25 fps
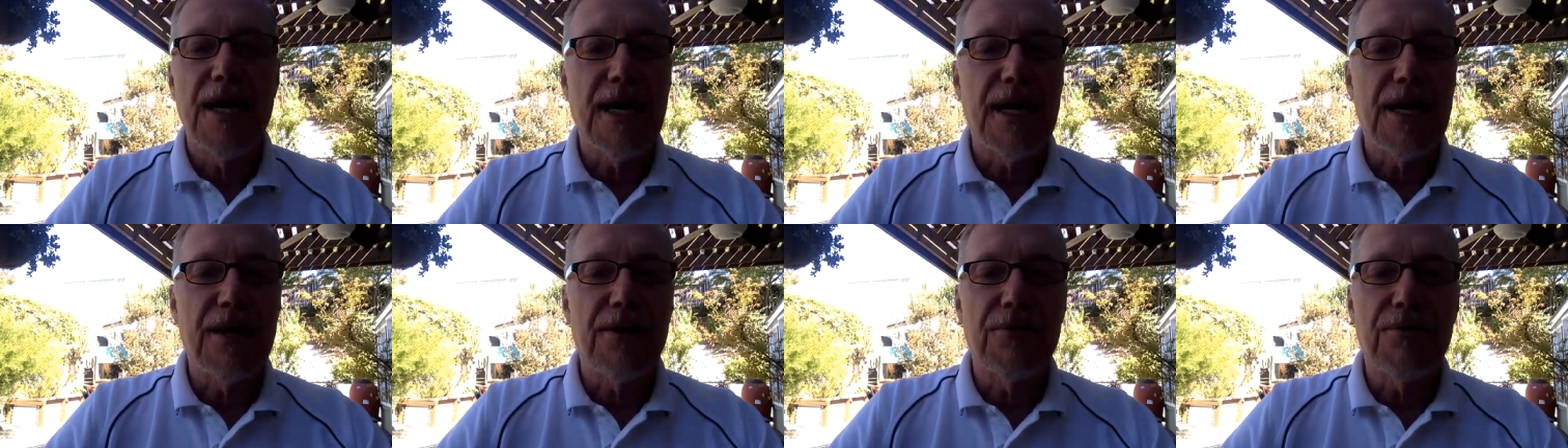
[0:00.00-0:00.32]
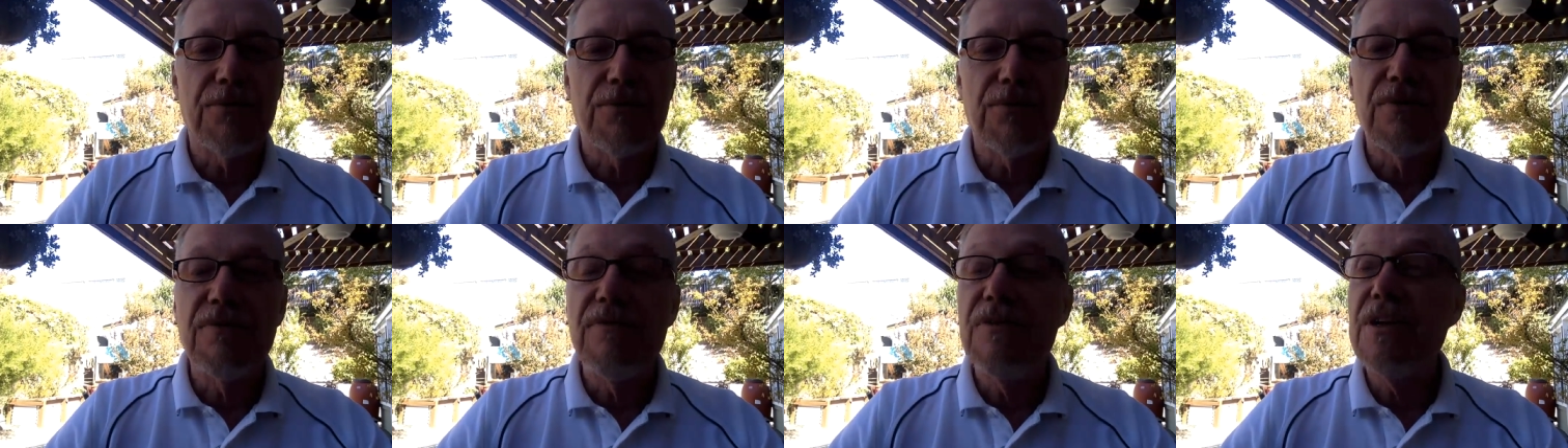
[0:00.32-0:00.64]

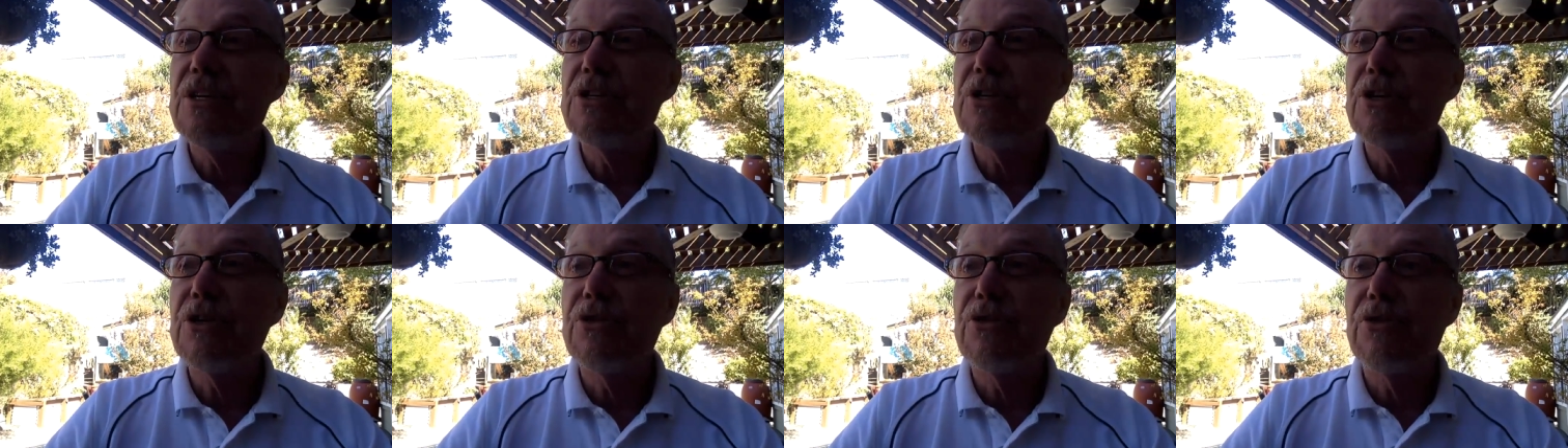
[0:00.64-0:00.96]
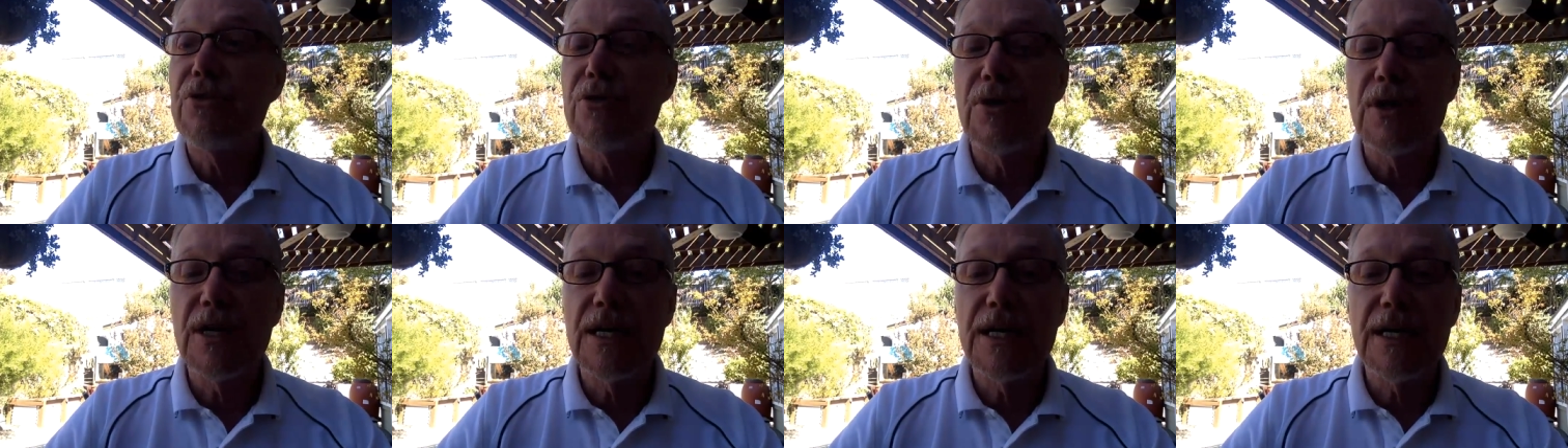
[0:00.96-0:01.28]
and revision
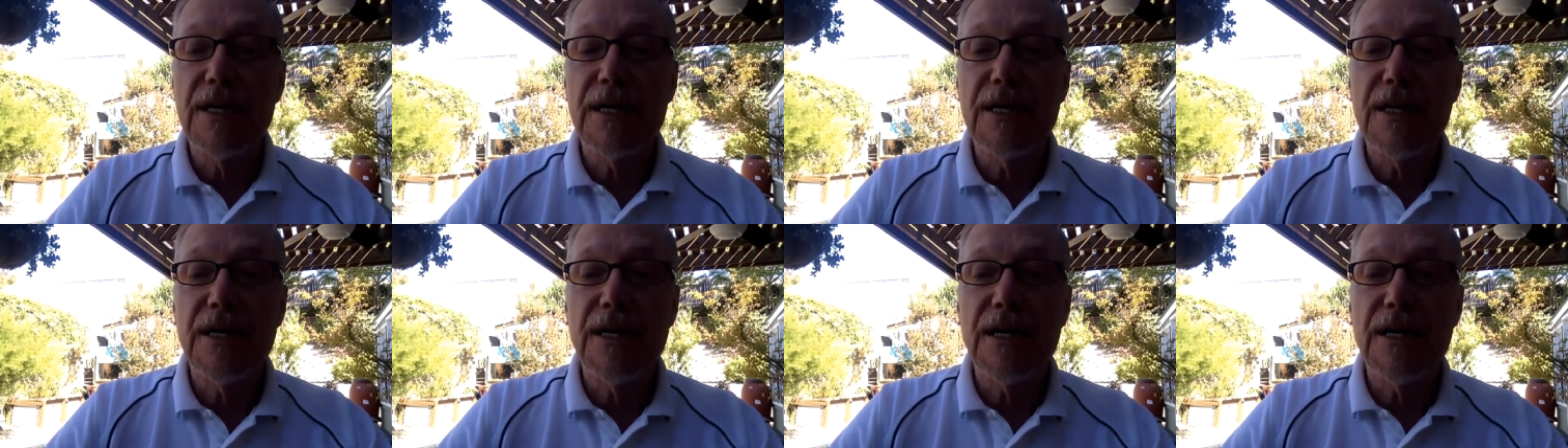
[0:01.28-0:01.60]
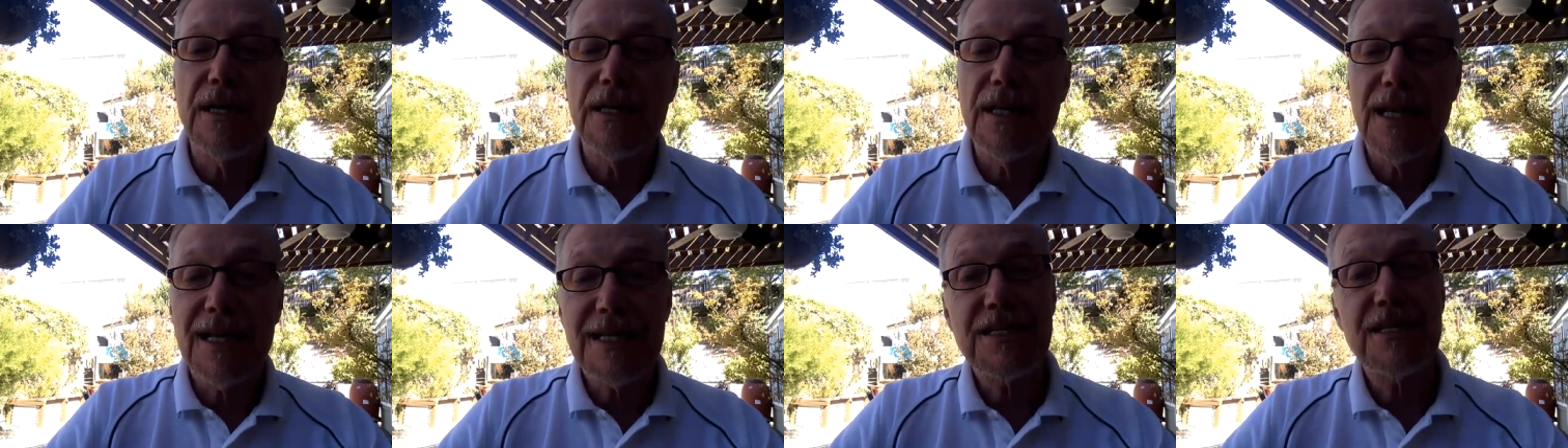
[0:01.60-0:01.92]
during
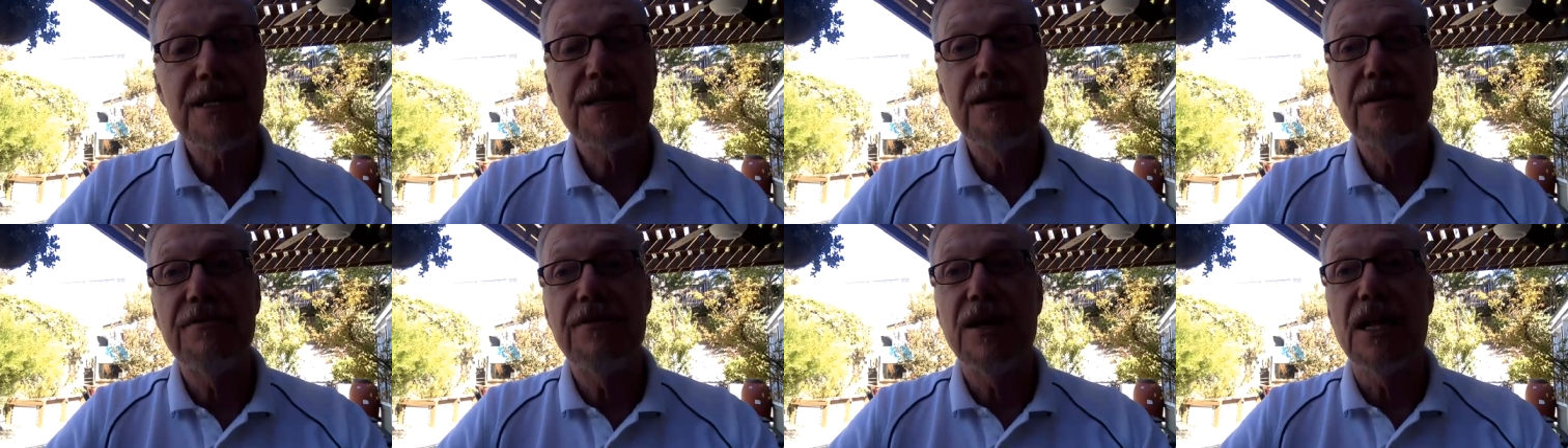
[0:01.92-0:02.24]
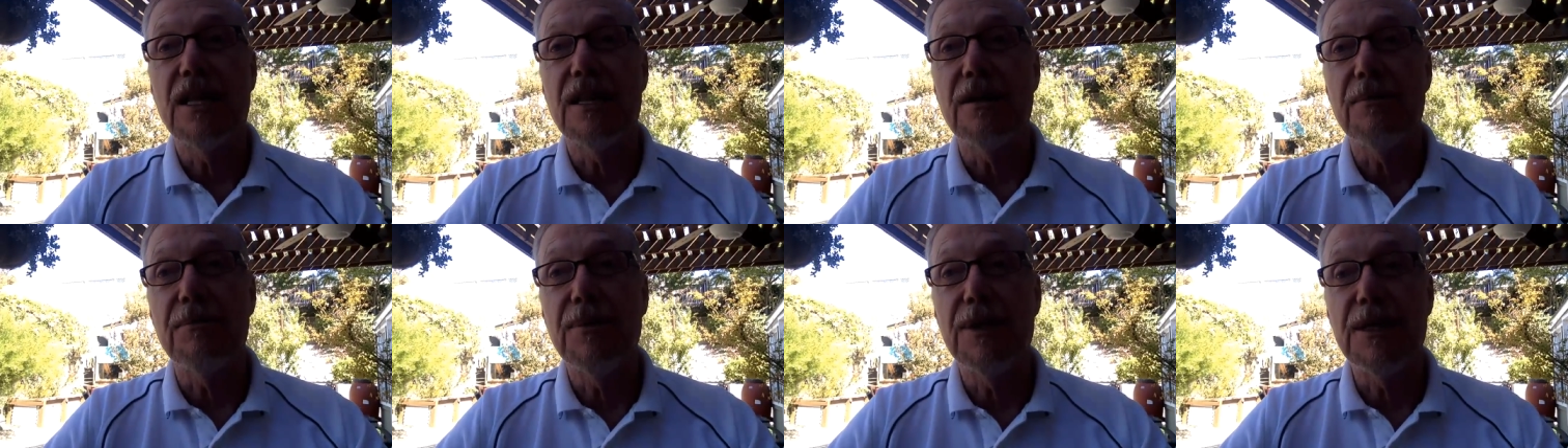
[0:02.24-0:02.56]
uh, lesson
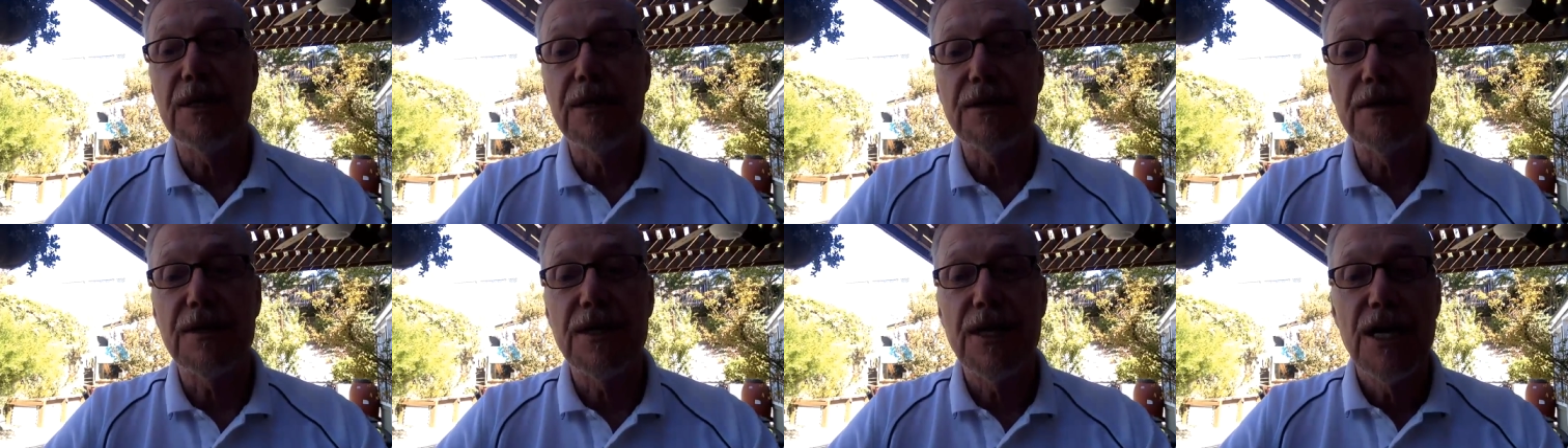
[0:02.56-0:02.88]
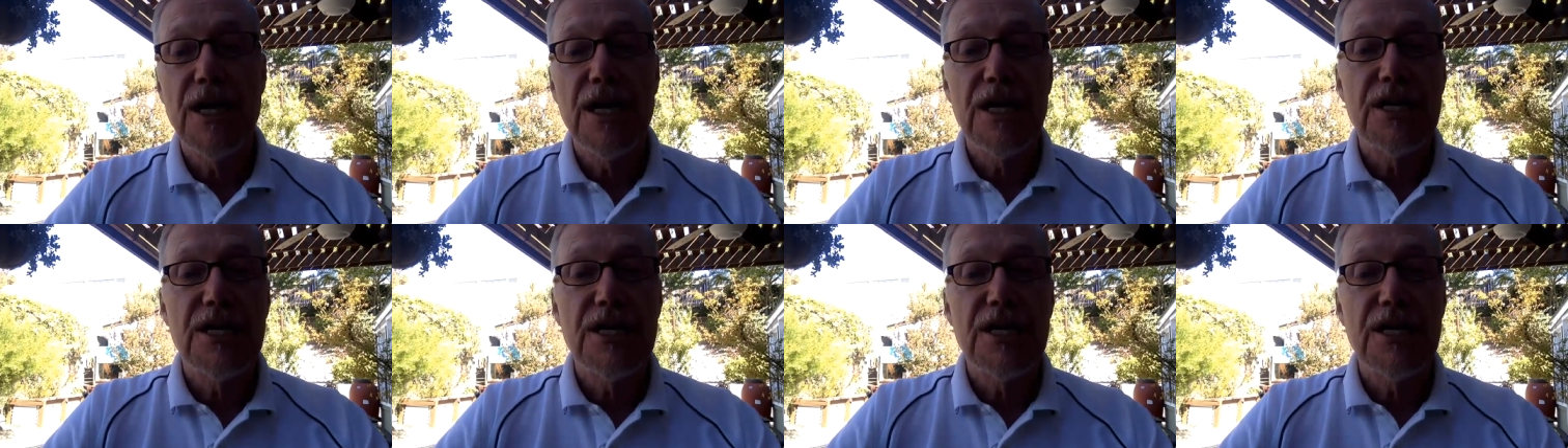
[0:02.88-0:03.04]
development.